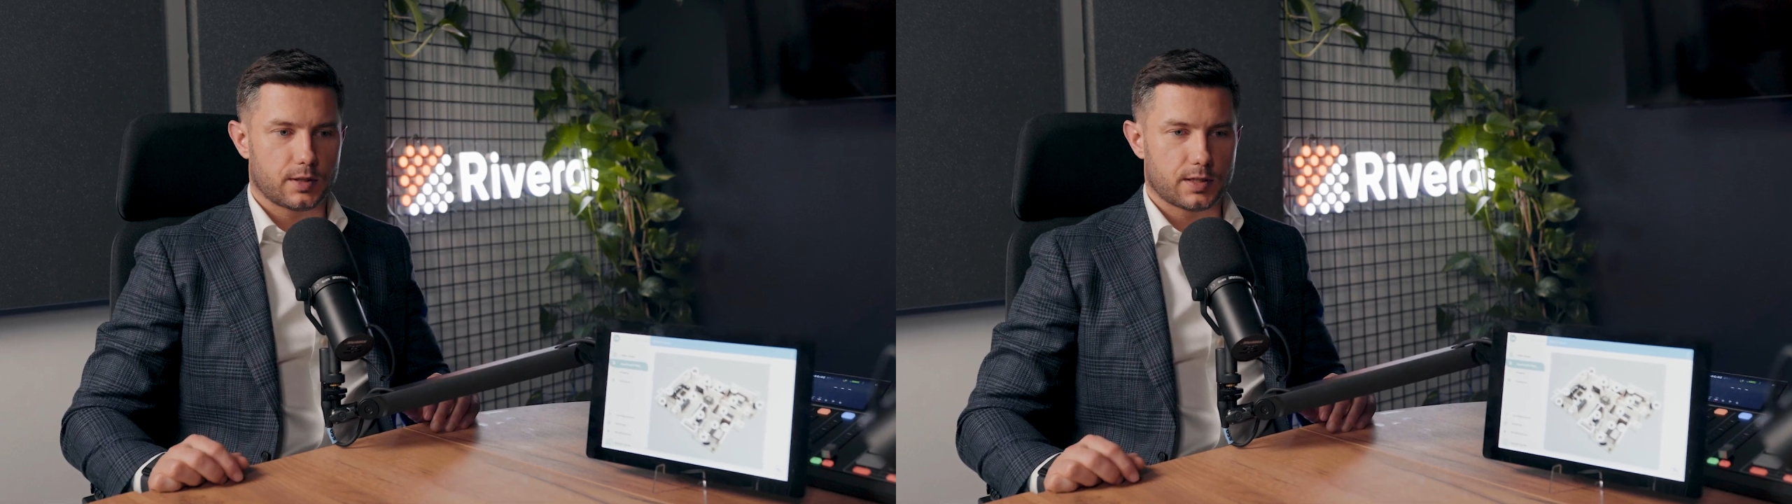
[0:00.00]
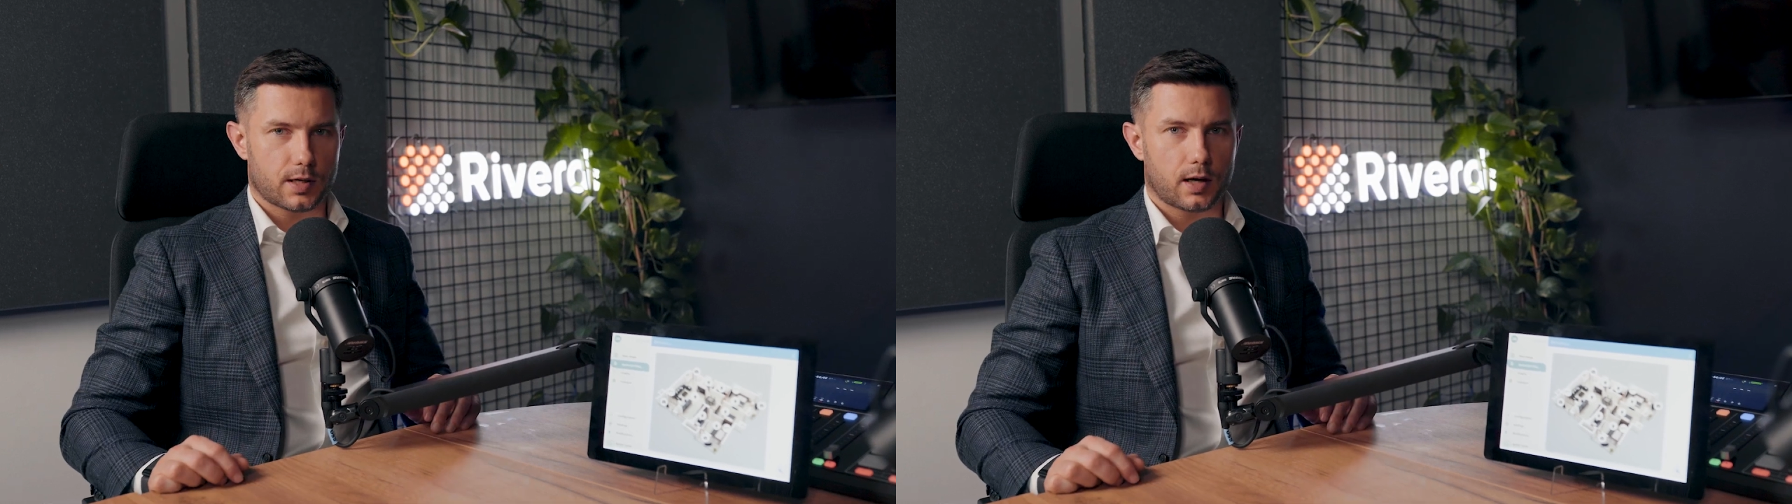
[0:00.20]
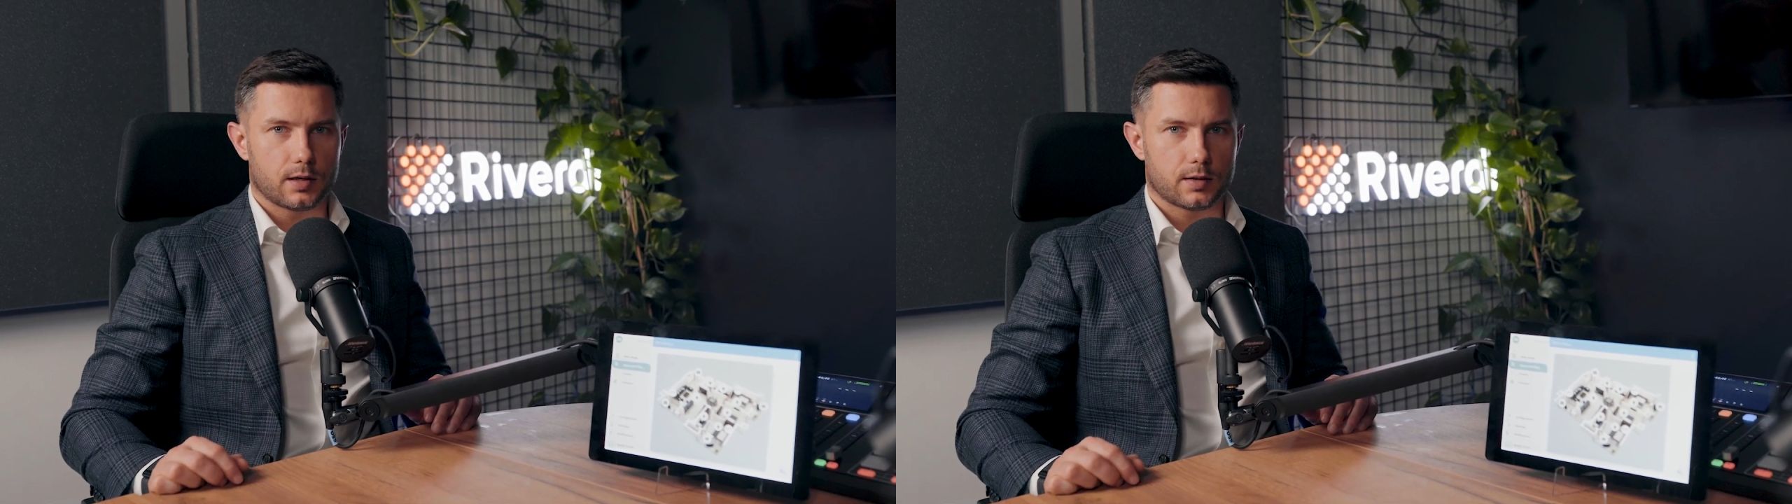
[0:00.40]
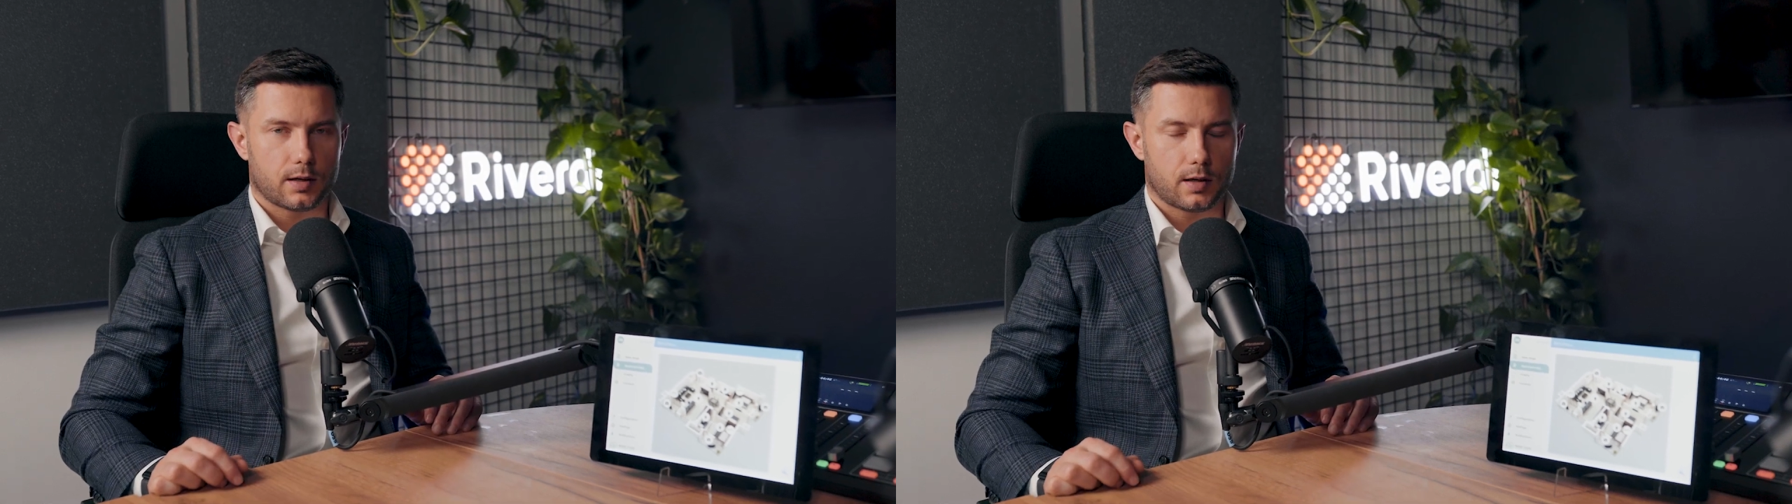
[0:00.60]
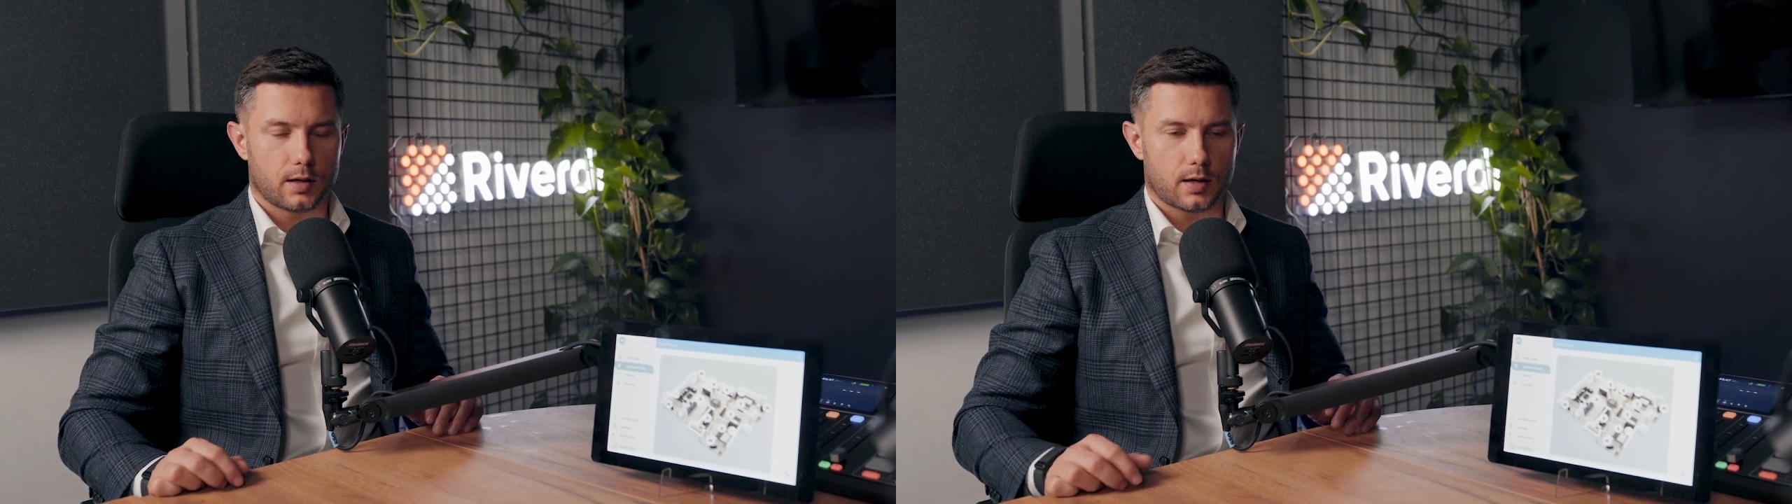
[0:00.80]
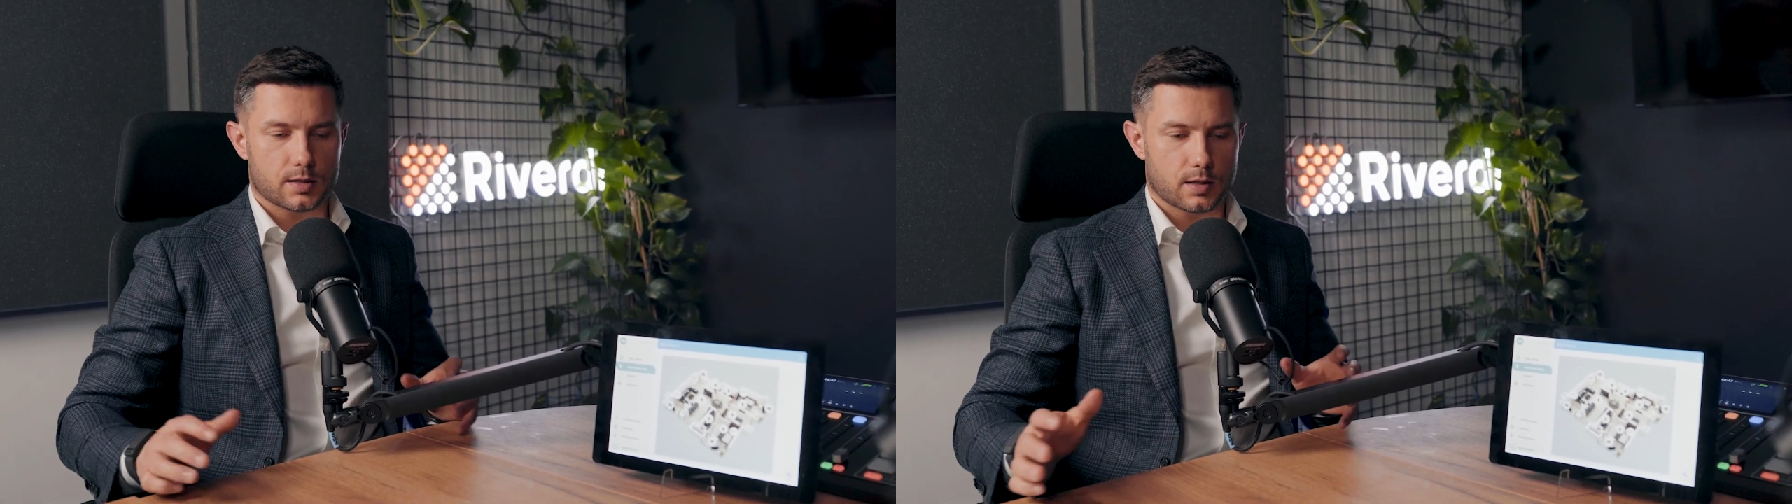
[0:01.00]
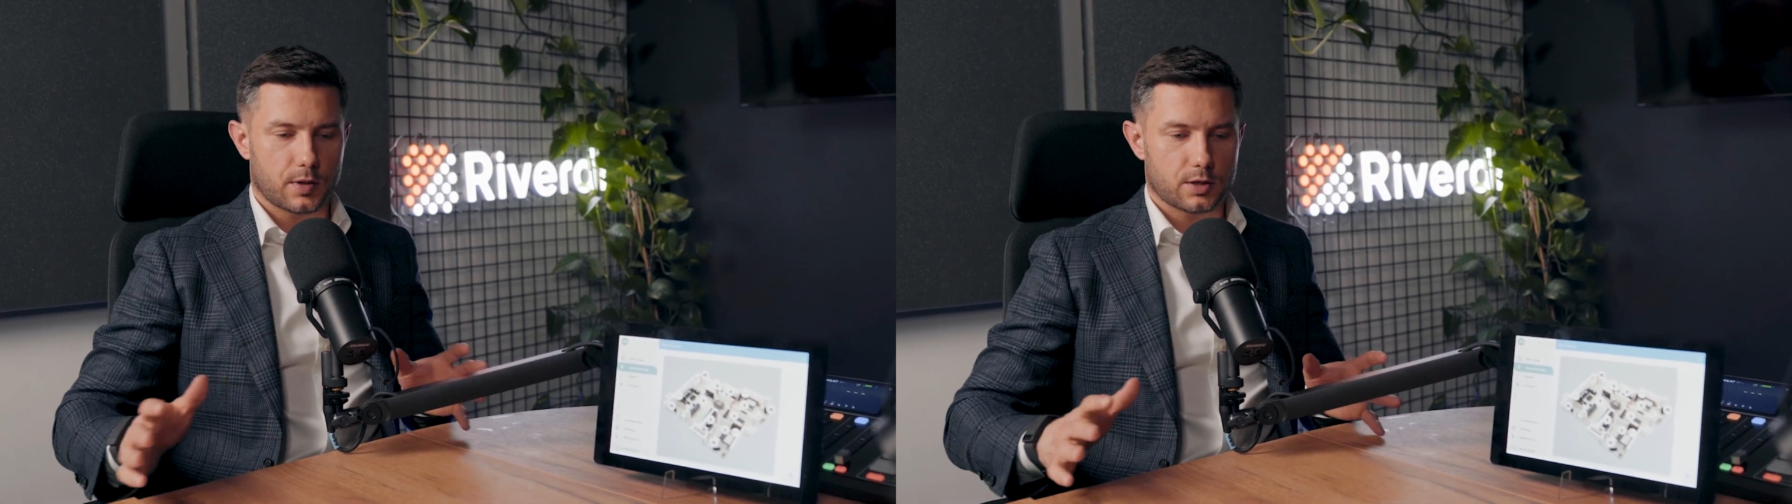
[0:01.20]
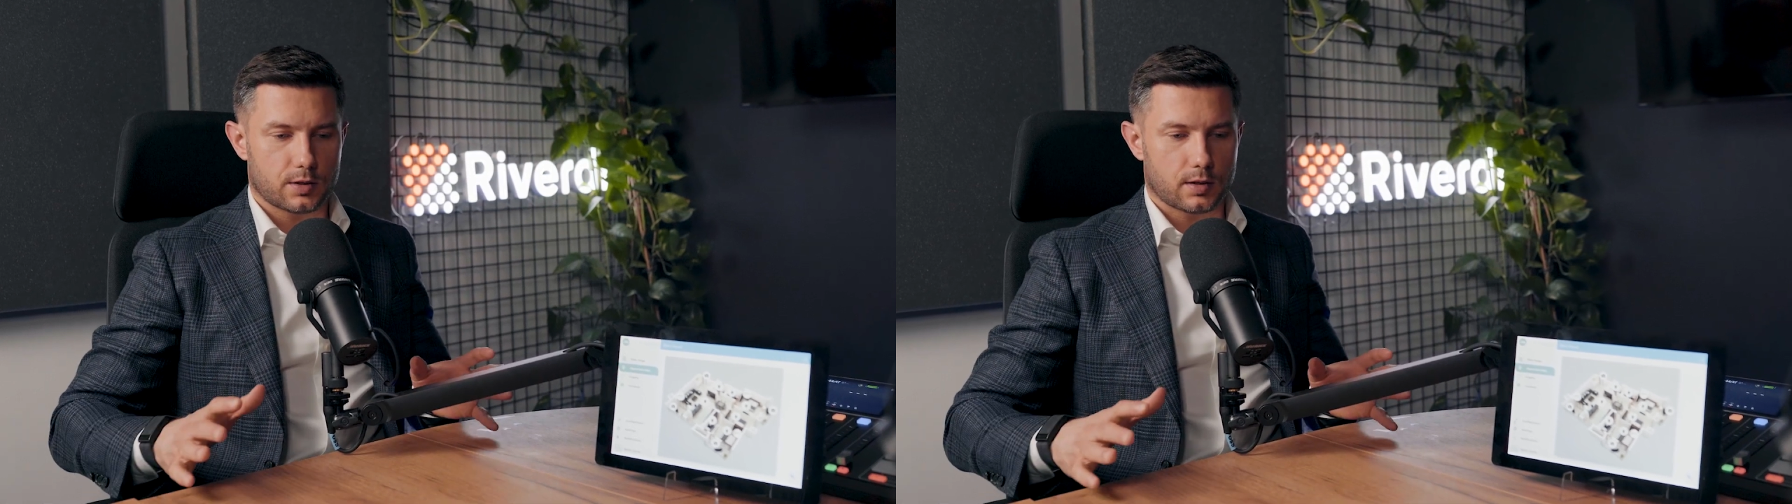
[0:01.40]
decide, as I
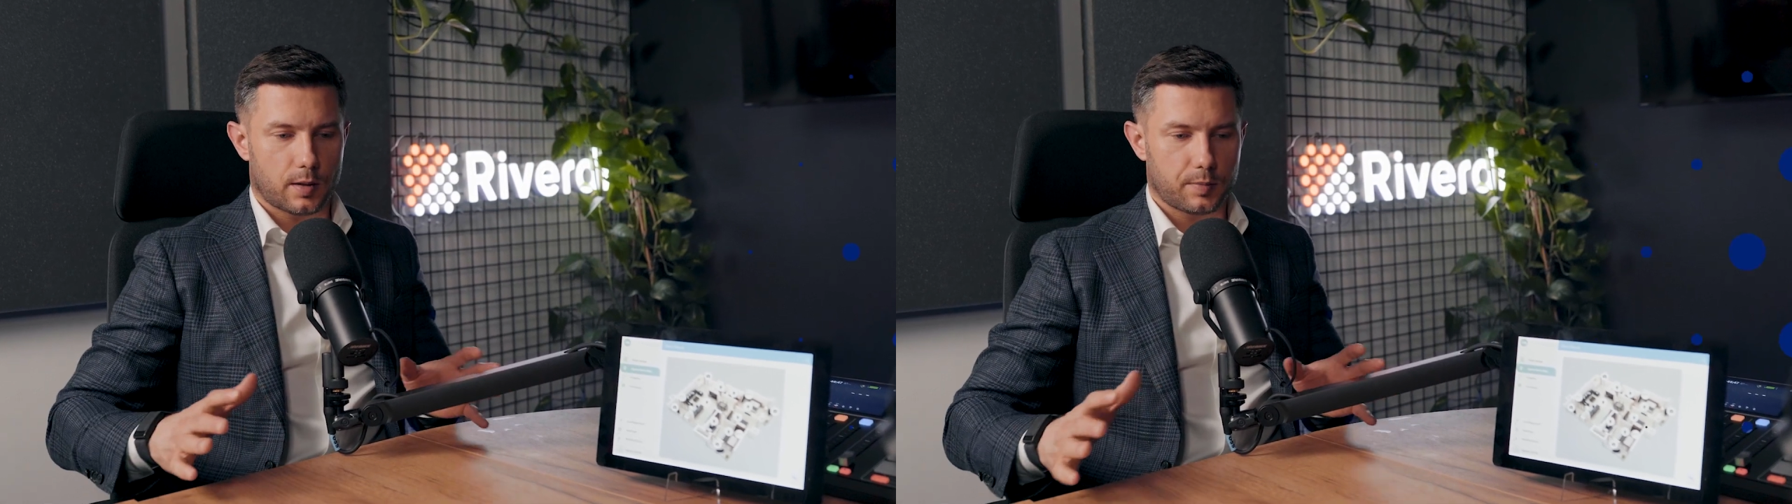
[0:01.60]
mentioned, the